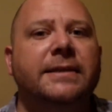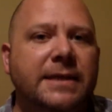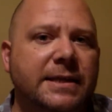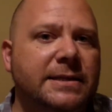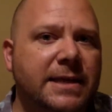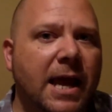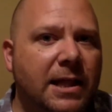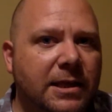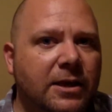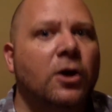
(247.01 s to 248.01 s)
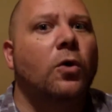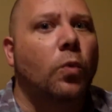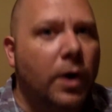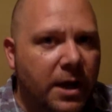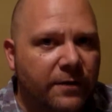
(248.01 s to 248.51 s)
did exactly
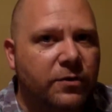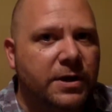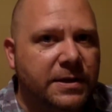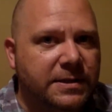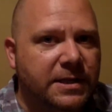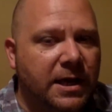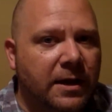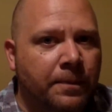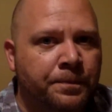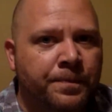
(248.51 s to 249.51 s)
whatever he said.